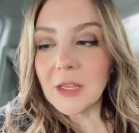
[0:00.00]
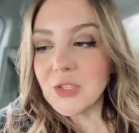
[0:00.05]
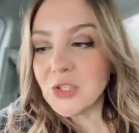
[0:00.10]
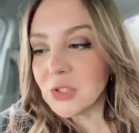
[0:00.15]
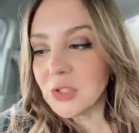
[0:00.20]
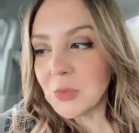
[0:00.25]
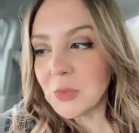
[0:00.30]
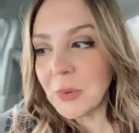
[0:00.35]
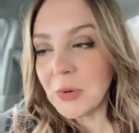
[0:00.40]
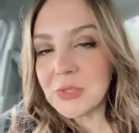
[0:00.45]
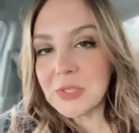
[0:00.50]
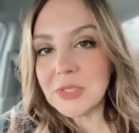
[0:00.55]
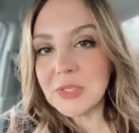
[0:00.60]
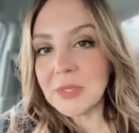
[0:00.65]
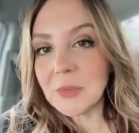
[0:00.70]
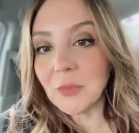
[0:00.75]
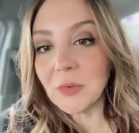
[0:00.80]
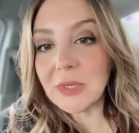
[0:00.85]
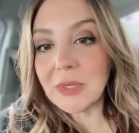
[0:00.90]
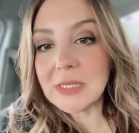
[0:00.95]
She also
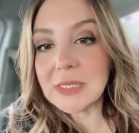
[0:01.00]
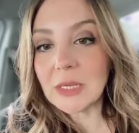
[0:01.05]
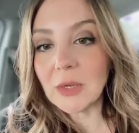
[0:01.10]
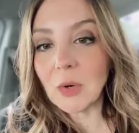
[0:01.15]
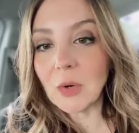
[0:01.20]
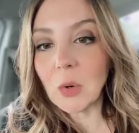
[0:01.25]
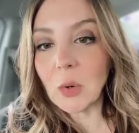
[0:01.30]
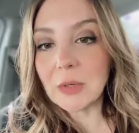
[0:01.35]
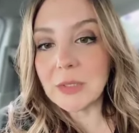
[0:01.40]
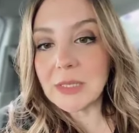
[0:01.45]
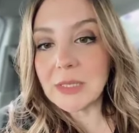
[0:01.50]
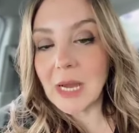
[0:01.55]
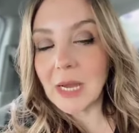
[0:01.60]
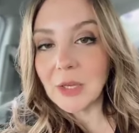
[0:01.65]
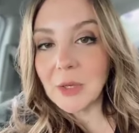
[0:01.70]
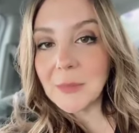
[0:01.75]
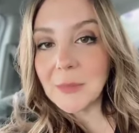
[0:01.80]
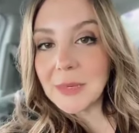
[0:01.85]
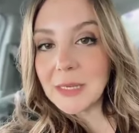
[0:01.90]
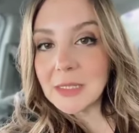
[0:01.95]
posted some recent court
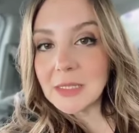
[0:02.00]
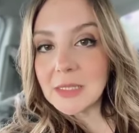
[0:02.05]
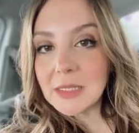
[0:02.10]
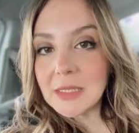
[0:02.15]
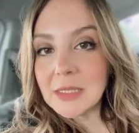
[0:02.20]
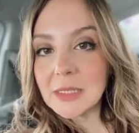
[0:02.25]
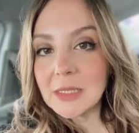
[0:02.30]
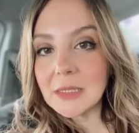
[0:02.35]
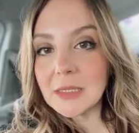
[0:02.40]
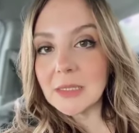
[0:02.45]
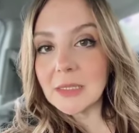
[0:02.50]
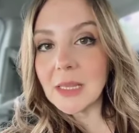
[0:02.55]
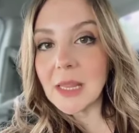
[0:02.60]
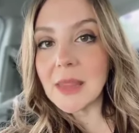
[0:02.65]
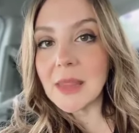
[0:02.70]
documents